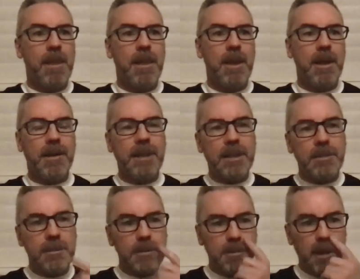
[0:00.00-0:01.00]
and I
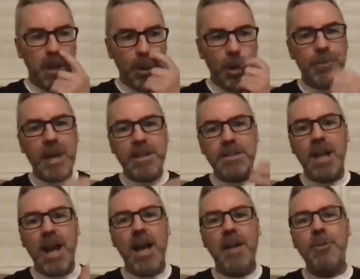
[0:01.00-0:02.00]
think a lot of riders
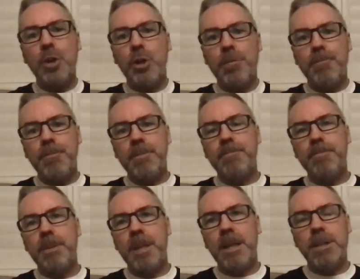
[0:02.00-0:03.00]
that have got
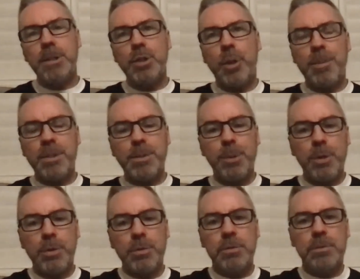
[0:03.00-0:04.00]
at the top of the
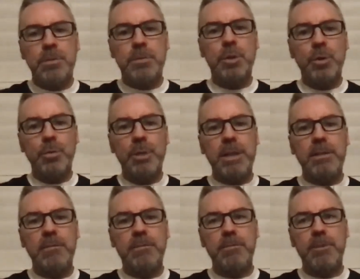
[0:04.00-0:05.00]
sport don't
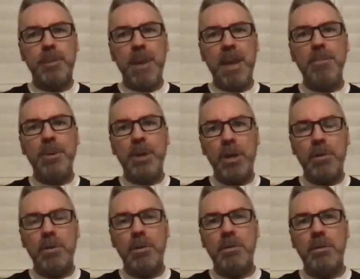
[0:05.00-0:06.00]
really remember
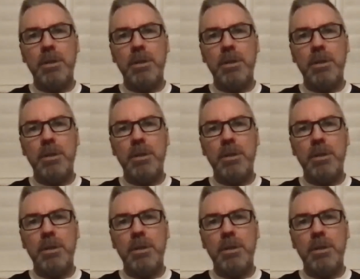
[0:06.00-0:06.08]
or